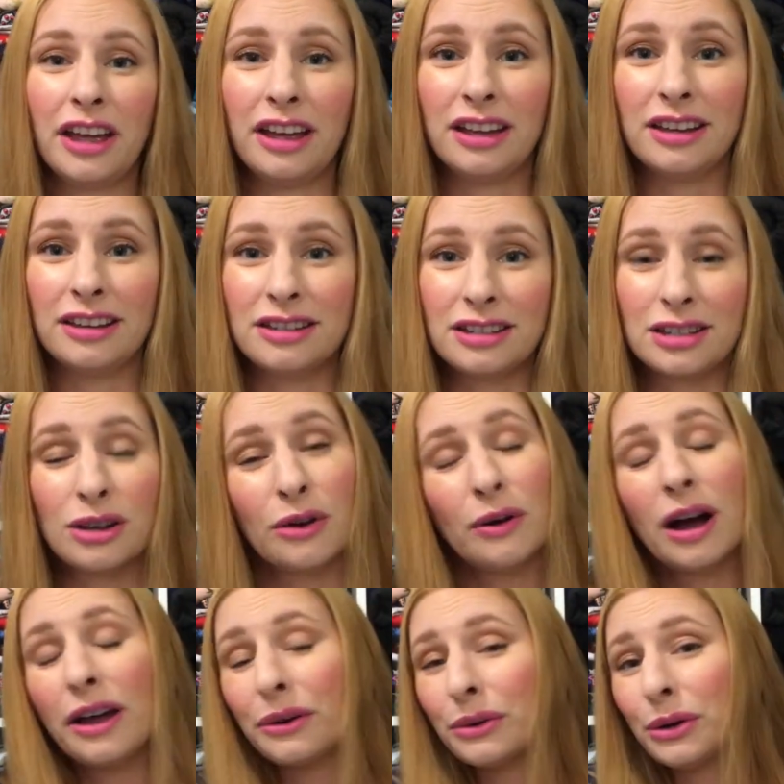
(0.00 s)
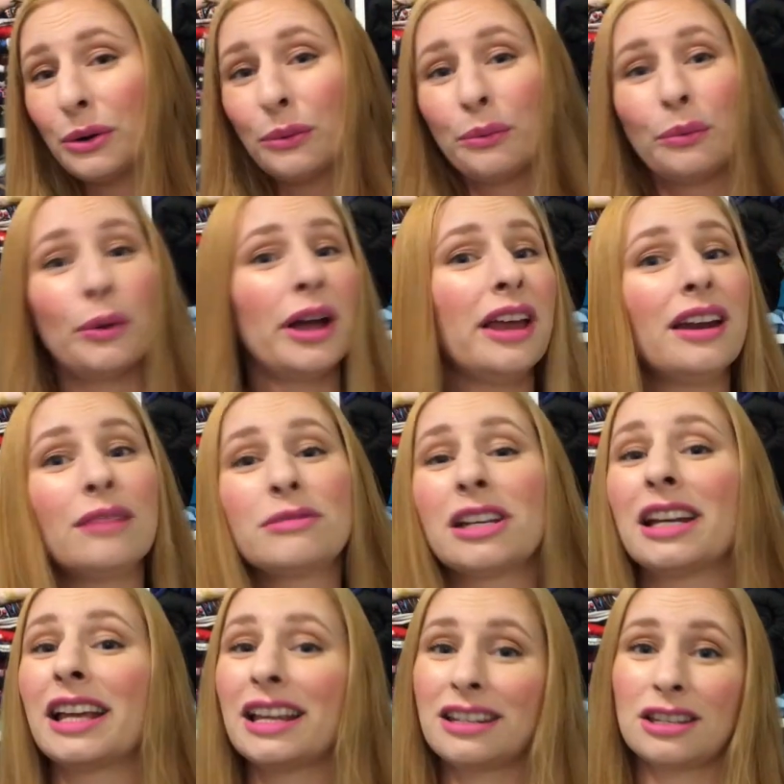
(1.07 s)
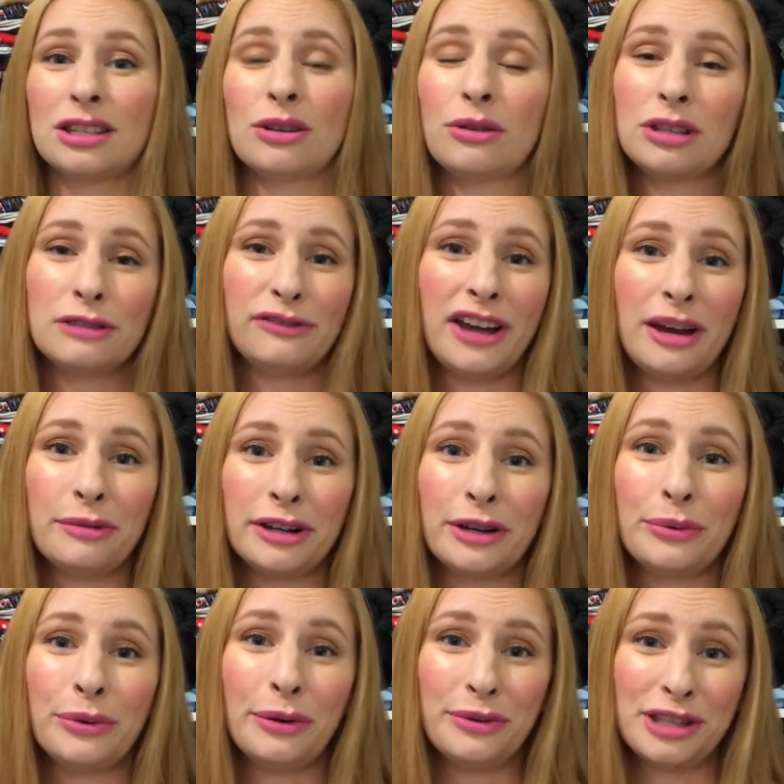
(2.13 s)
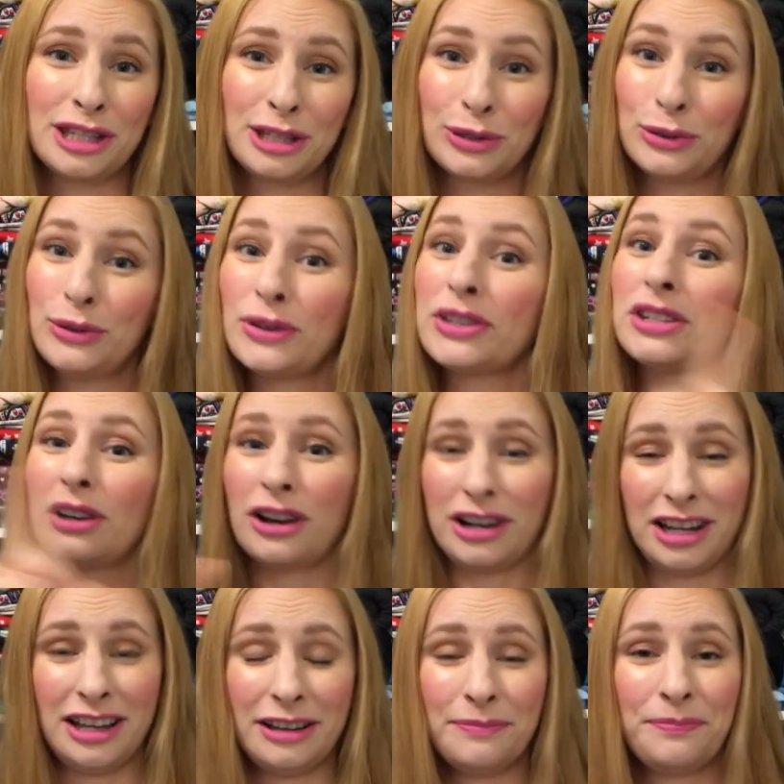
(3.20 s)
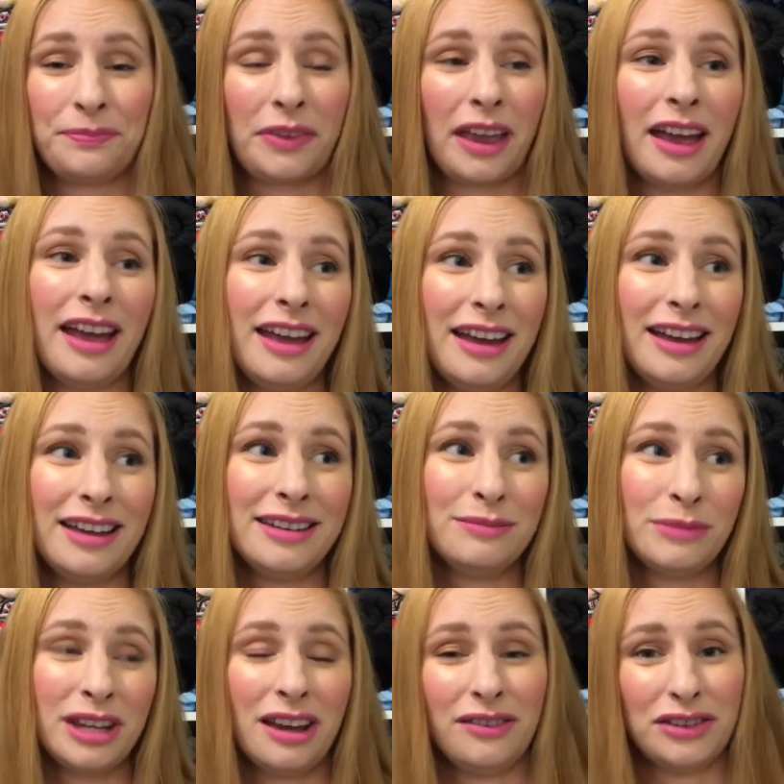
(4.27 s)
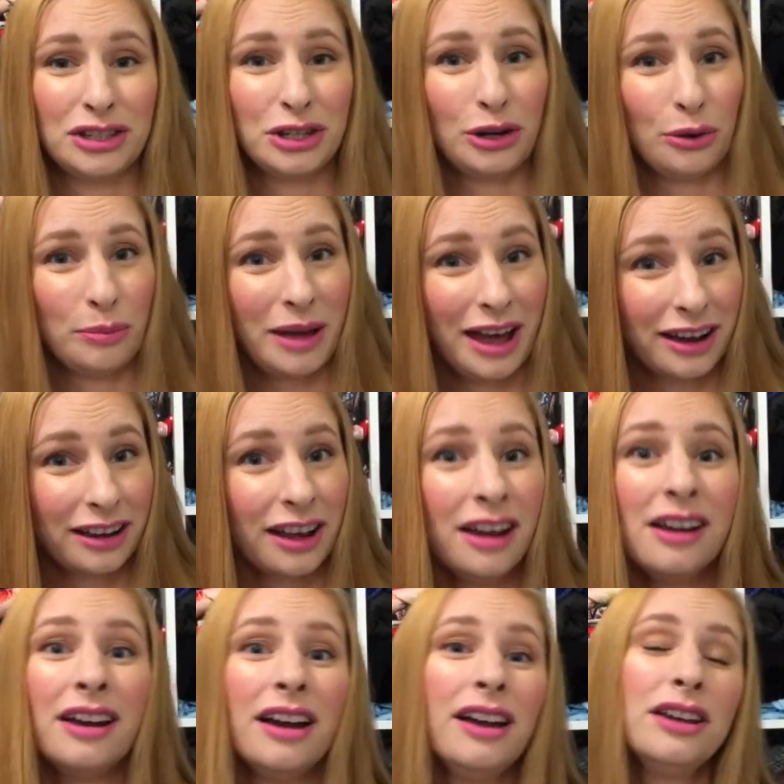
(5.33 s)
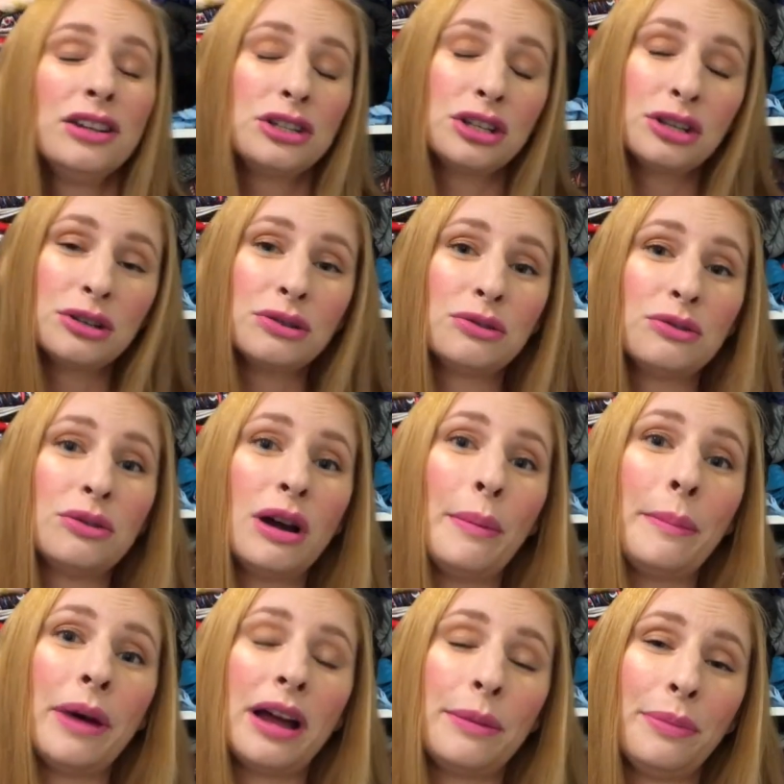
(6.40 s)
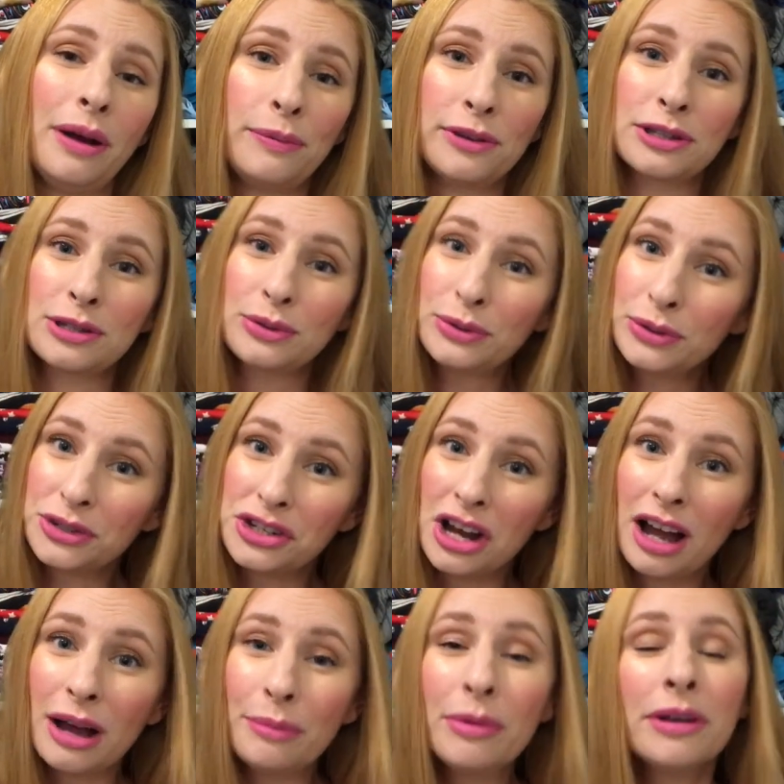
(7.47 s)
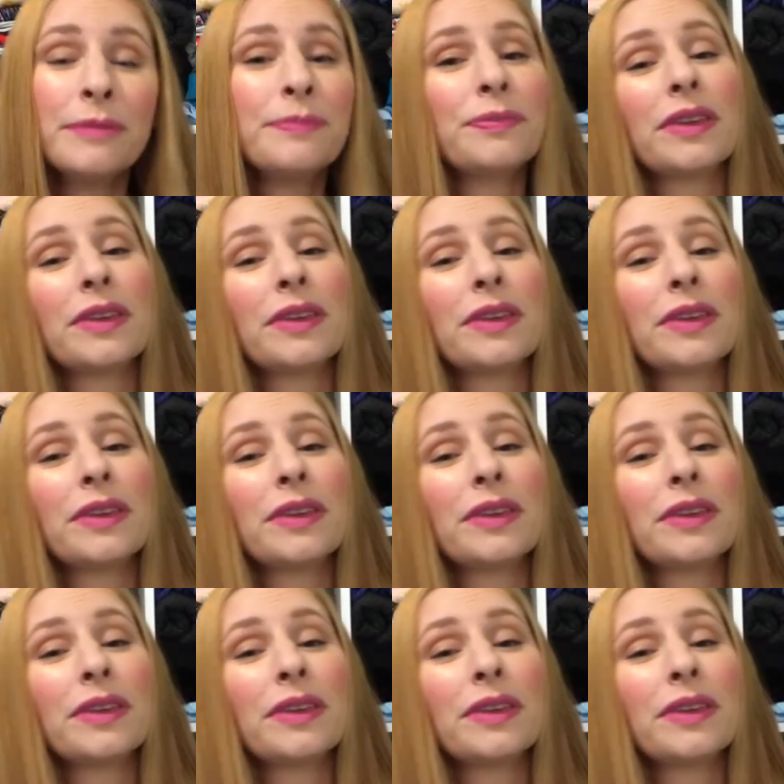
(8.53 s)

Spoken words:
And so I don't know when I'm gonna get to sew this fabric, what with school starting and me having to go back to my public school job.